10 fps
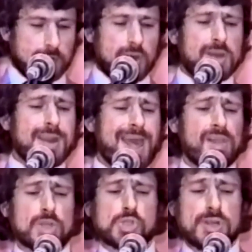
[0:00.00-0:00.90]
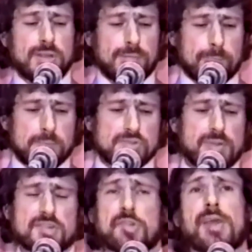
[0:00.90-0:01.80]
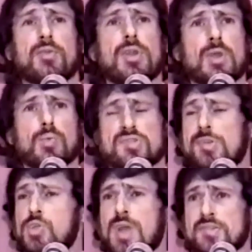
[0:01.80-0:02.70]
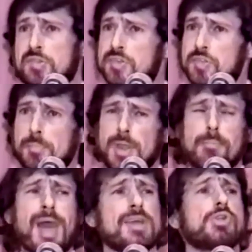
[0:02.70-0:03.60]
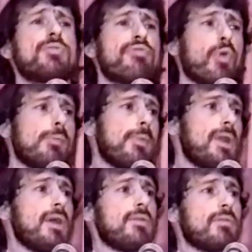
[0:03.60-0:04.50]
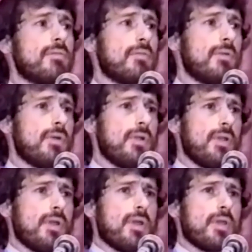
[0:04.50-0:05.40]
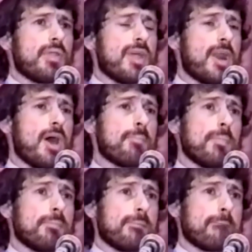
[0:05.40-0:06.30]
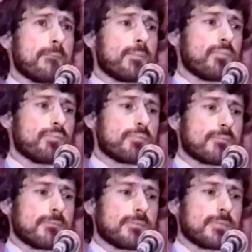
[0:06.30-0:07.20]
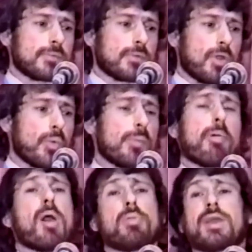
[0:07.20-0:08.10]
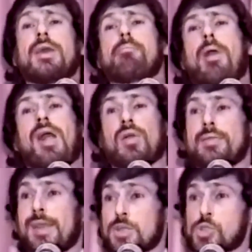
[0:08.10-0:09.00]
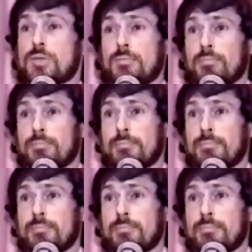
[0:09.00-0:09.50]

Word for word: An analogy to this technique was suggested to me. Imagine for a minute that I'm a Republican politician